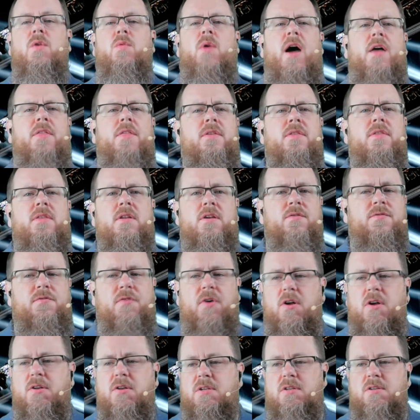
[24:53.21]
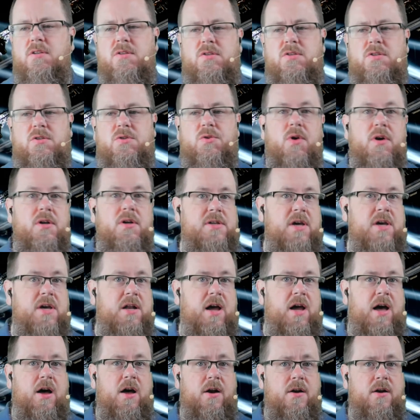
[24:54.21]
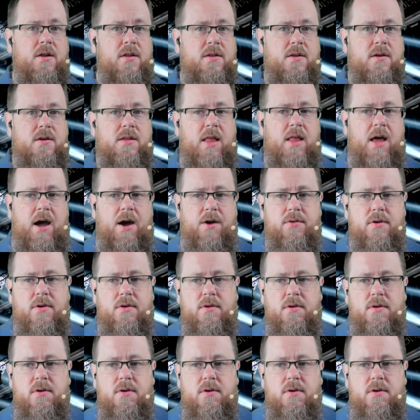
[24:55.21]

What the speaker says: rather than defaulting to storing data out in the cloud.